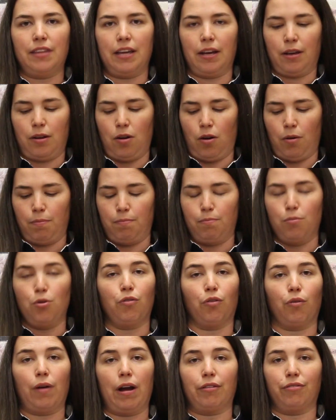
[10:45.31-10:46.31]
They
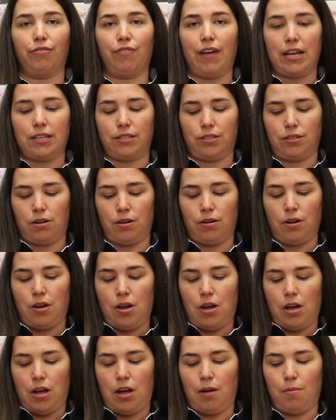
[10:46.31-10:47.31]
move around faster
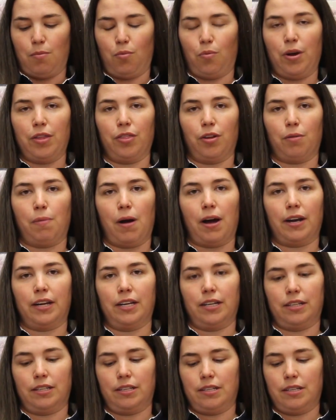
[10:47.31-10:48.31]
um, when their
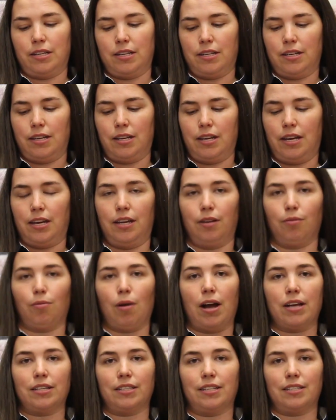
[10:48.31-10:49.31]
body heat
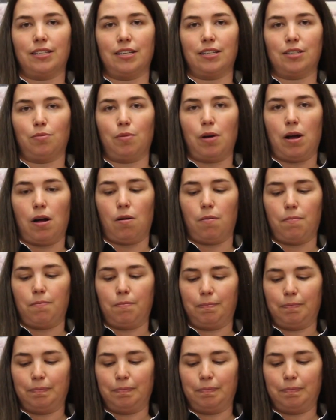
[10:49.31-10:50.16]
rises as well.